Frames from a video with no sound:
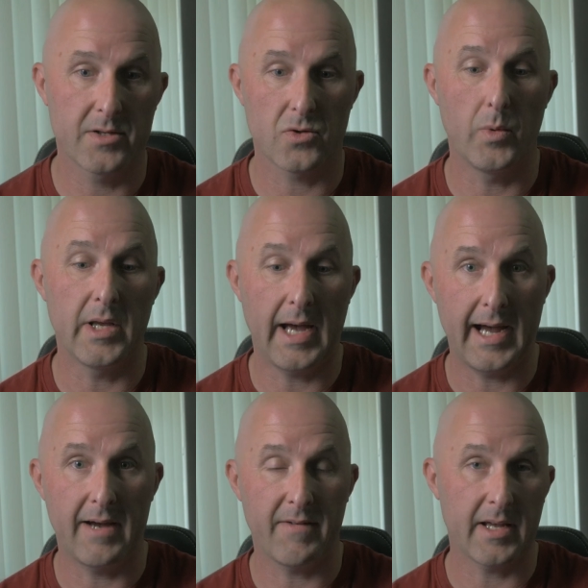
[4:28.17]
So we
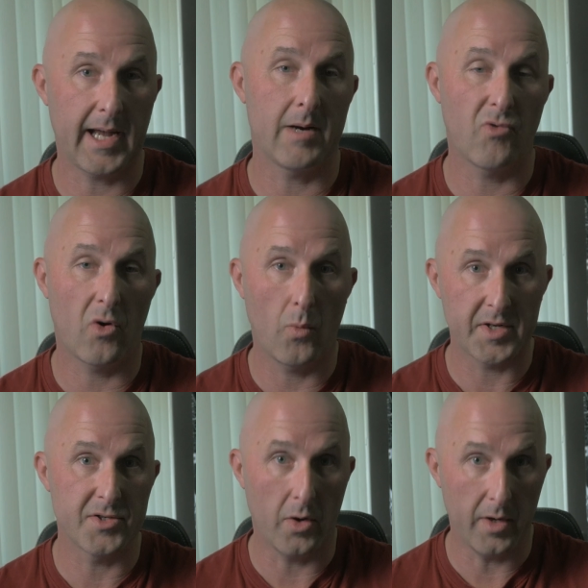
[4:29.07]
have a camera which
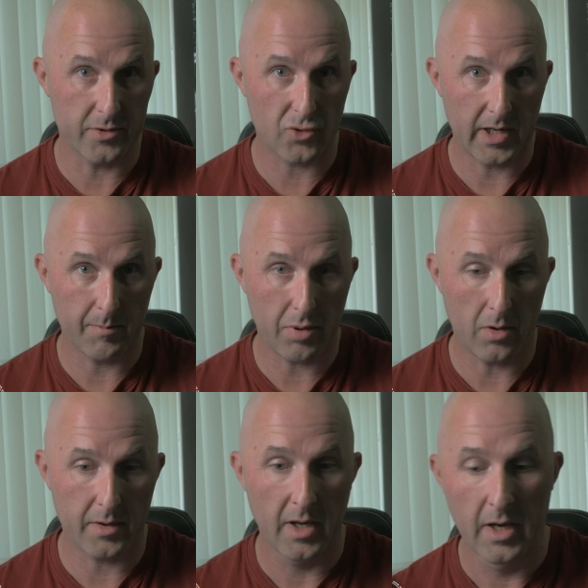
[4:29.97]
is on a
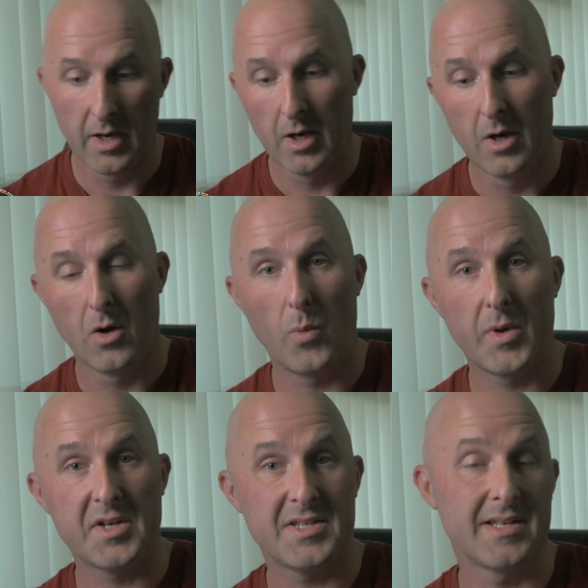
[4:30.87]
tripod,
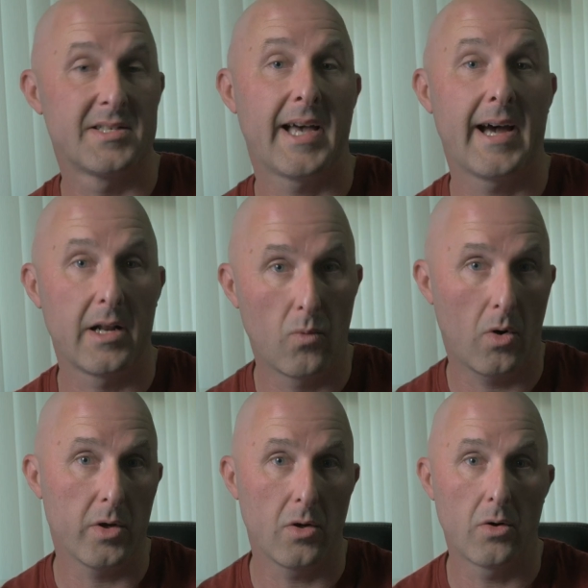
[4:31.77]
which is exactly
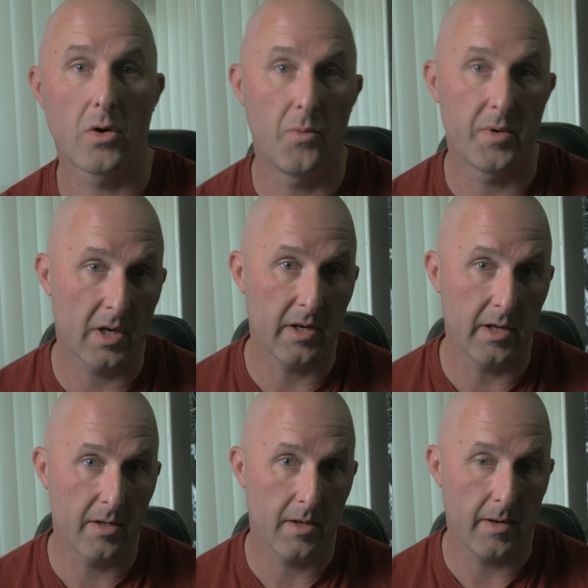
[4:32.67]
what you're going to need.